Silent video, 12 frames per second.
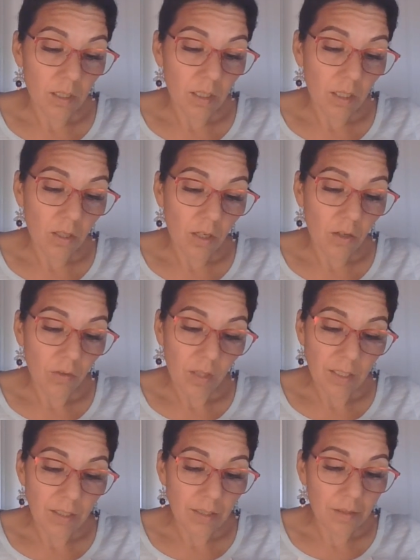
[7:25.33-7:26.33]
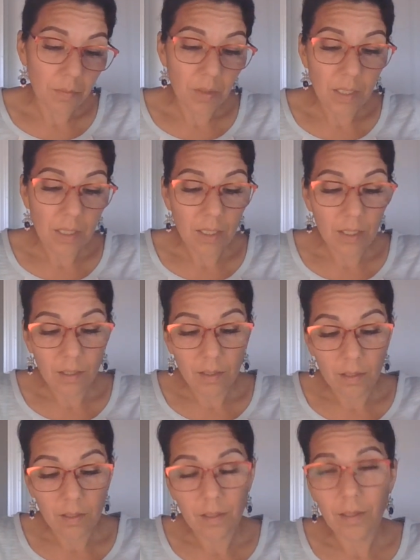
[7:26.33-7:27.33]
you know, that's being
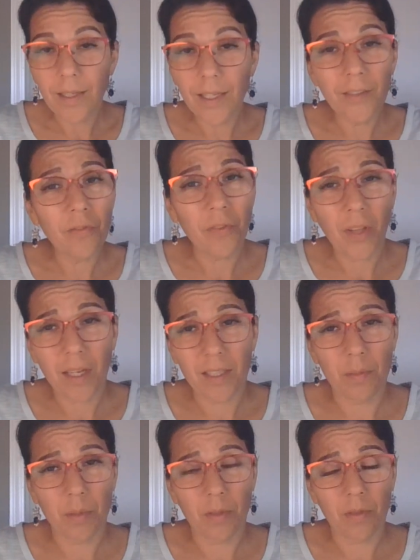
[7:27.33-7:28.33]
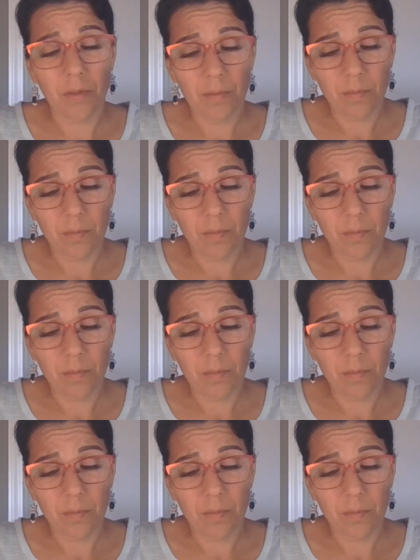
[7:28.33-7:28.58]
inflexible,